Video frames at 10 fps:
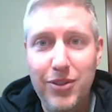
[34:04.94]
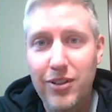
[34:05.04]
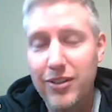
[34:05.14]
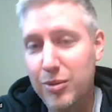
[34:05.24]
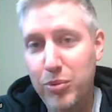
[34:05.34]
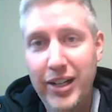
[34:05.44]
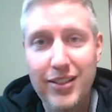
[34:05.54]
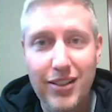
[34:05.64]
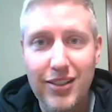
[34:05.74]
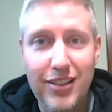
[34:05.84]
haul, and
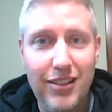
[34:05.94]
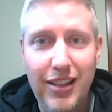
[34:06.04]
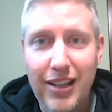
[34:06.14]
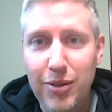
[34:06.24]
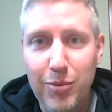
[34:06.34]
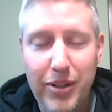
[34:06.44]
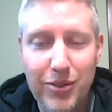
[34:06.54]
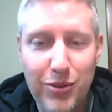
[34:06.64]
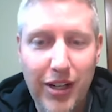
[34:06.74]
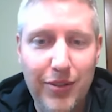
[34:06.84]
Nebraska did. They had their
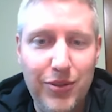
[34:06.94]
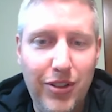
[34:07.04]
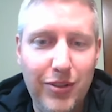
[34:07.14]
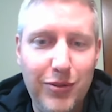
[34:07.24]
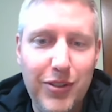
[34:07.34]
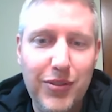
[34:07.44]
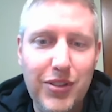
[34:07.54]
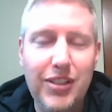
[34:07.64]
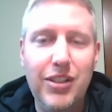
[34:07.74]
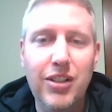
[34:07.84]
best draft haul in
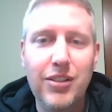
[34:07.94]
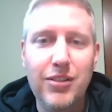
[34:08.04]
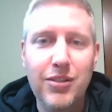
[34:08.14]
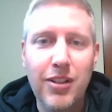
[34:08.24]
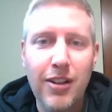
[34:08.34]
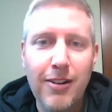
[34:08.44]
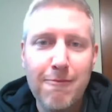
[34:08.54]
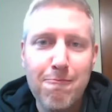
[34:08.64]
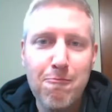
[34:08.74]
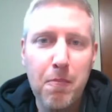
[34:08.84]
15 years,
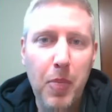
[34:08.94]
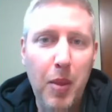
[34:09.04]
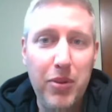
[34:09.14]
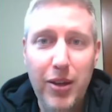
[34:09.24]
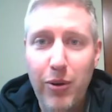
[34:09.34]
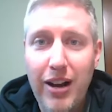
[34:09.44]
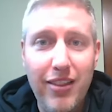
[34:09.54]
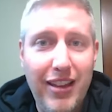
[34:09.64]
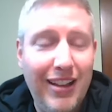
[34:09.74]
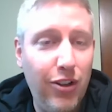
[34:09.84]
but they were out of
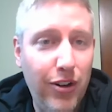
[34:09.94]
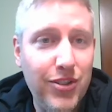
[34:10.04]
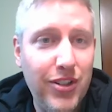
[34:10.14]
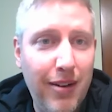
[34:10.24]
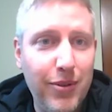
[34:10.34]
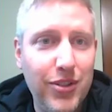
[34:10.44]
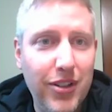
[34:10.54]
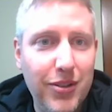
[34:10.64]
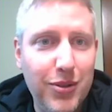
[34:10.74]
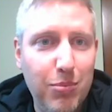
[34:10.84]
the at-large
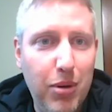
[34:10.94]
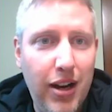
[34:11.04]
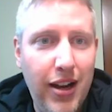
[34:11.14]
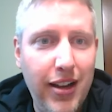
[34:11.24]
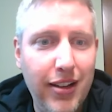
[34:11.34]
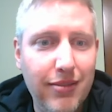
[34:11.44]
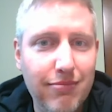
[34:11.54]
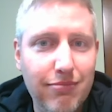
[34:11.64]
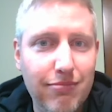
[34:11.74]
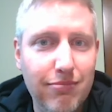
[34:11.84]
conversation by
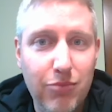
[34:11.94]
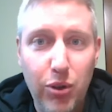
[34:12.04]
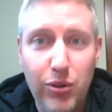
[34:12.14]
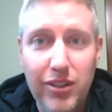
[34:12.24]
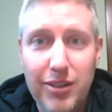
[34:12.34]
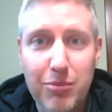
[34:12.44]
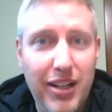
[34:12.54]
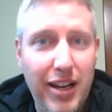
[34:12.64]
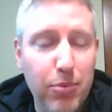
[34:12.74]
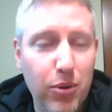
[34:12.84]
early to
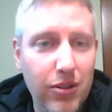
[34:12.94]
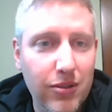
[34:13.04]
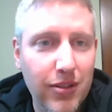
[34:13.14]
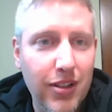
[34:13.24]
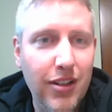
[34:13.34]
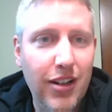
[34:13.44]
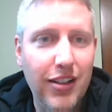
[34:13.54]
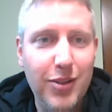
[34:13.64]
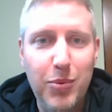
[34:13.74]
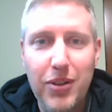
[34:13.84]
mid-April.
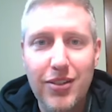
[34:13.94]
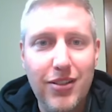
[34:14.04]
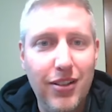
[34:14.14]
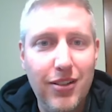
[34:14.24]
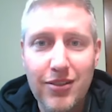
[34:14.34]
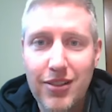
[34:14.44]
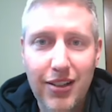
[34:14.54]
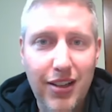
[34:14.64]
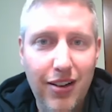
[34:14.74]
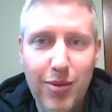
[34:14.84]
And that's because they couldn't
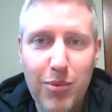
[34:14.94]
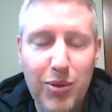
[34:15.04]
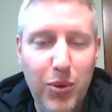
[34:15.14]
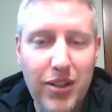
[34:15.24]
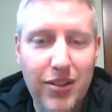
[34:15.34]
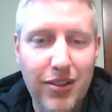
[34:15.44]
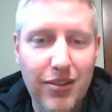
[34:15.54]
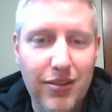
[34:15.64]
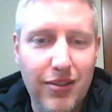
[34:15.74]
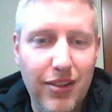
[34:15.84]
take care of the midweek.
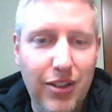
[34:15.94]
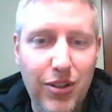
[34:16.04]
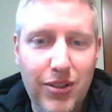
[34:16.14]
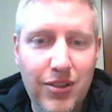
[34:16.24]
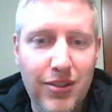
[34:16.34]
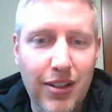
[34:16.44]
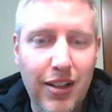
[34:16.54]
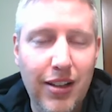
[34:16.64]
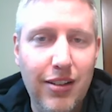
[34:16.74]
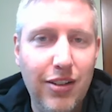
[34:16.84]
They couldn't
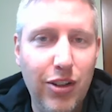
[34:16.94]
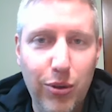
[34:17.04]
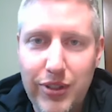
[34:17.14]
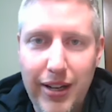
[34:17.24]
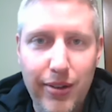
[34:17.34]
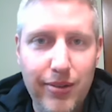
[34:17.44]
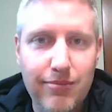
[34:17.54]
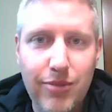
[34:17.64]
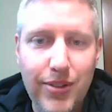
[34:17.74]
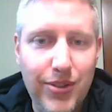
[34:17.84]
close
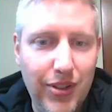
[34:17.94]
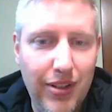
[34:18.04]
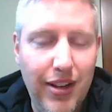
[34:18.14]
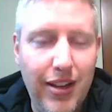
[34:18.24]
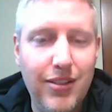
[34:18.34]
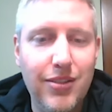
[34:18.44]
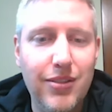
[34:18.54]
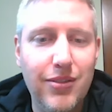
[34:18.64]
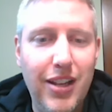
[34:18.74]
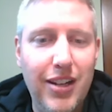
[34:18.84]
out on
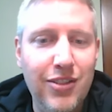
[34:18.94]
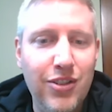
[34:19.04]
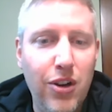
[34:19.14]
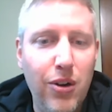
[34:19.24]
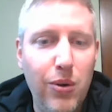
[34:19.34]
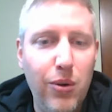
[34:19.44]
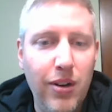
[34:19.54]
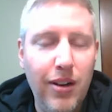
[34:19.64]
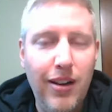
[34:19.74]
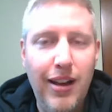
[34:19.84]
Sundays. They didn't
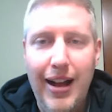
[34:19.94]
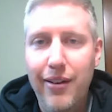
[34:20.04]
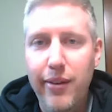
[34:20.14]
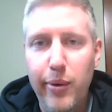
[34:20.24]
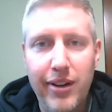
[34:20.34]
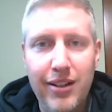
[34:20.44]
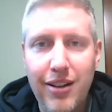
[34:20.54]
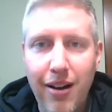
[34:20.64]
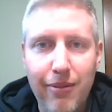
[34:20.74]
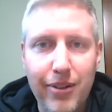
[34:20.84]
know how they were going
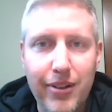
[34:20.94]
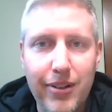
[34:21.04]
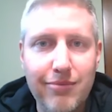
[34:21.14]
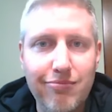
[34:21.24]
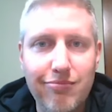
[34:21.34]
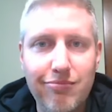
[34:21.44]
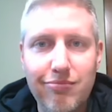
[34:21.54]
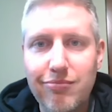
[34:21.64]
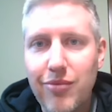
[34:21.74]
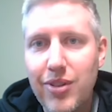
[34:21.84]
to cover
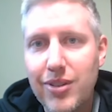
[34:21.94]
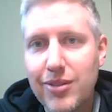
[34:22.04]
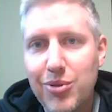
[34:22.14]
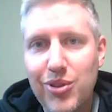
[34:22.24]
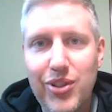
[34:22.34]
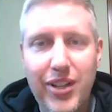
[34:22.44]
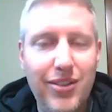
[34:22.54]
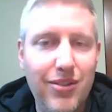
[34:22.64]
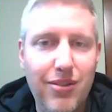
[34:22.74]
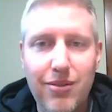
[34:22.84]
the
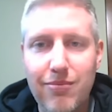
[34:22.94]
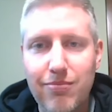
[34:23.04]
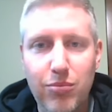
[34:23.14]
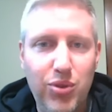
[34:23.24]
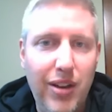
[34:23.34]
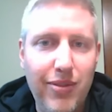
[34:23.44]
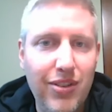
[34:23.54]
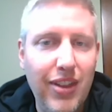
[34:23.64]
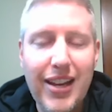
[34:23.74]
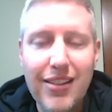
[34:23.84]
sixth,
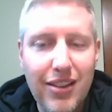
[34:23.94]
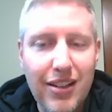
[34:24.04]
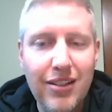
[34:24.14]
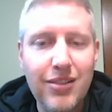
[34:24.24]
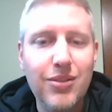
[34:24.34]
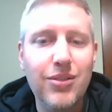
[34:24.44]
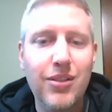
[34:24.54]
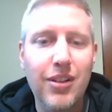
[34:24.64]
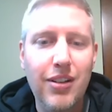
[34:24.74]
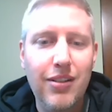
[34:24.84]
seventh, eighth innings
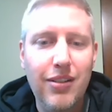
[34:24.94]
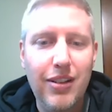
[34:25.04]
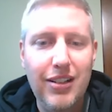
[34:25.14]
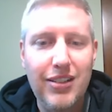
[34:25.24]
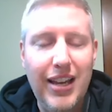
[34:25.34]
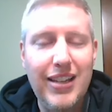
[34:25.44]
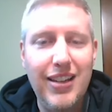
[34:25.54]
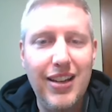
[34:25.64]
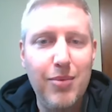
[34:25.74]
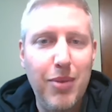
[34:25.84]
in a tight
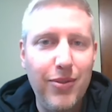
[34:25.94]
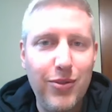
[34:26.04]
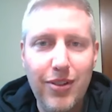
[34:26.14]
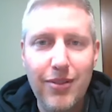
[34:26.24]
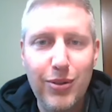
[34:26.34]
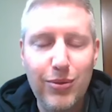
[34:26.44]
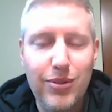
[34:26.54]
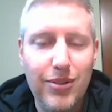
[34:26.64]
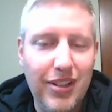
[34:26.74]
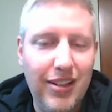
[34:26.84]
game after they've used
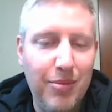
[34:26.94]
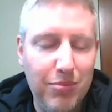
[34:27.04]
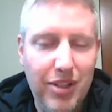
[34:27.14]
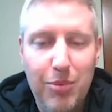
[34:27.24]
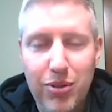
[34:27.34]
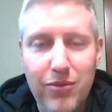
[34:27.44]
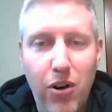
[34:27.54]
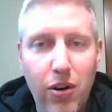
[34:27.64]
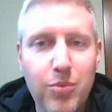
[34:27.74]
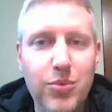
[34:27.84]
their top couple of
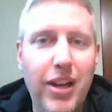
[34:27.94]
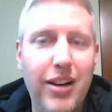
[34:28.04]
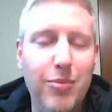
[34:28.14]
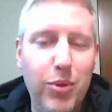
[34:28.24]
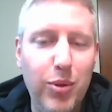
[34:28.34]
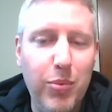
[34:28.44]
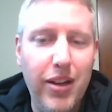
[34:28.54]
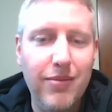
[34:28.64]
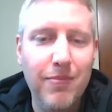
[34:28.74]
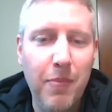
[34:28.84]
arms out of the
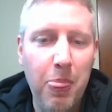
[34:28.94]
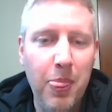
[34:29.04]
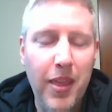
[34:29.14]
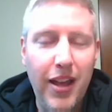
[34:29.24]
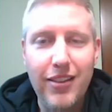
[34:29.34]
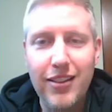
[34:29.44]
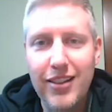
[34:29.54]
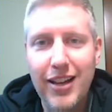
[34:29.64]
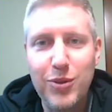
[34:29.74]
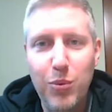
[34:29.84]
bullpen. And I think
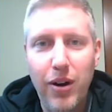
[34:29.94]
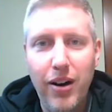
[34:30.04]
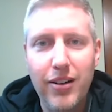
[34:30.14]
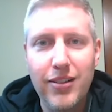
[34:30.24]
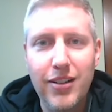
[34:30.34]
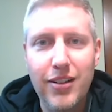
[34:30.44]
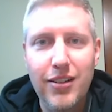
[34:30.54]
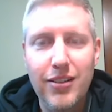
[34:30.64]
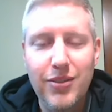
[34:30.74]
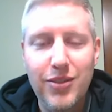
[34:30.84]
that's where
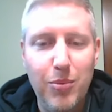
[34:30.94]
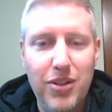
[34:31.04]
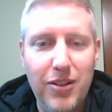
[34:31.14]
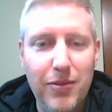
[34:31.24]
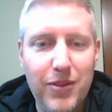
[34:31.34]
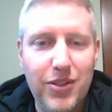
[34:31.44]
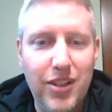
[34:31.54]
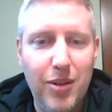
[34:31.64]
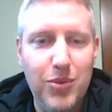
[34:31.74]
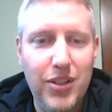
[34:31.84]
some of the difference
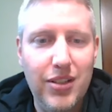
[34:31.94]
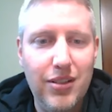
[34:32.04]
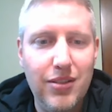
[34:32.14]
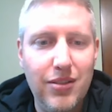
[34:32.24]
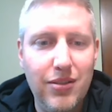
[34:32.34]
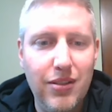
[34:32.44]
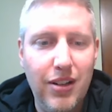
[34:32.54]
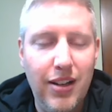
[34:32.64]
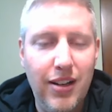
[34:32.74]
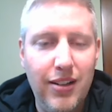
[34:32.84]
comes in, is
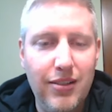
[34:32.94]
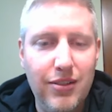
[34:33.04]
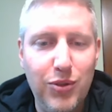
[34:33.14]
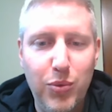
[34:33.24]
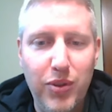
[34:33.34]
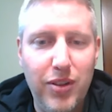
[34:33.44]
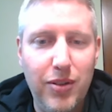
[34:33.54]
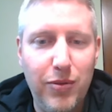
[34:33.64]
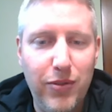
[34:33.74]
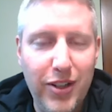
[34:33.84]
just with
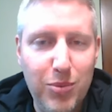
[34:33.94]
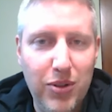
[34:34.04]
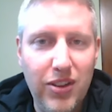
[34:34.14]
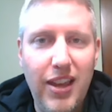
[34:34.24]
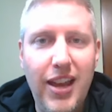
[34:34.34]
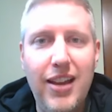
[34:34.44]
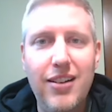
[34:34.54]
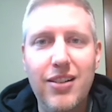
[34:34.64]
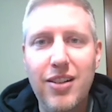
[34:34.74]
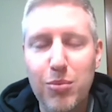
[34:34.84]
the freshmen that they
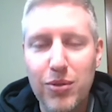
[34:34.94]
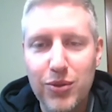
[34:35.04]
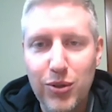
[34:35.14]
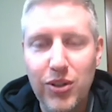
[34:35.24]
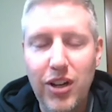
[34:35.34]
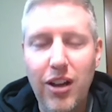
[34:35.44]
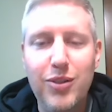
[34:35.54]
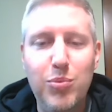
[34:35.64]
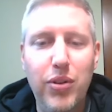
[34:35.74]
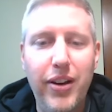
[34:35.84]
added, a number of junior
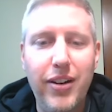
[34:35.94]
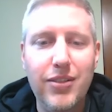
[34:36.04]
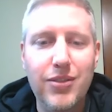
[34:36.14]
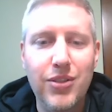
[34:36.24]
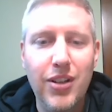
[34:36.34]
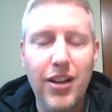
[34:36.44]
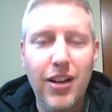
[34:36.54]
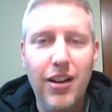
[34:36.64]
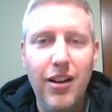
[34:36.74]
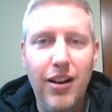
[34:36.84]
college players.
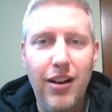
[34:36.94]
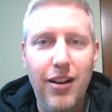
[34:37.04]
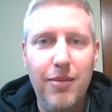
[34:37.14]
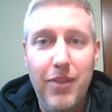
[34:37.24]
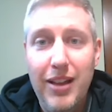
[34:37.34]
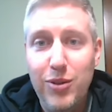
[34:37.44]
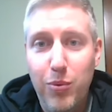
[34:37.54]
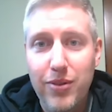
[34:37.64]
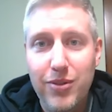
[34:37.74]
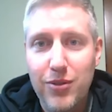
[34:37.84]
That's
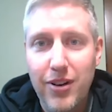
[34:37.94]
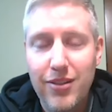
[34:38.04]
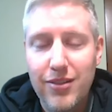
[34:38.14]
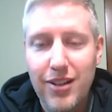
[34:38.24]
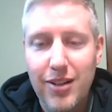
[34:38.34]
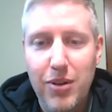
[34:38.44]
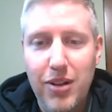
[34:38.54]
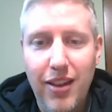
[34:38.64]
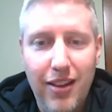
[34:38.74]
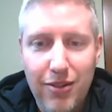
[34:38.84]
where the strength is going to be.
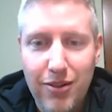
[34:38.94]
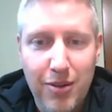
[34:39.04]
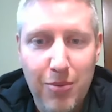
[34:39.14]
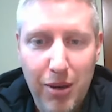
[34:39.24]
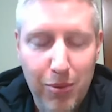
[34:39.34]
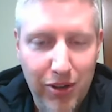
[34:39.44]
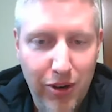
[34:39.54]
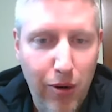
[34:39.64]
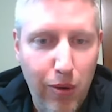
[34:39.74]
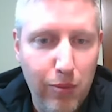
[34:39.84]
Like, you're going to be able to
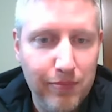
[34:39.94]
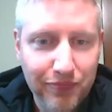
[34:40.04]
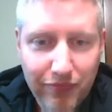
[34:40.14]
go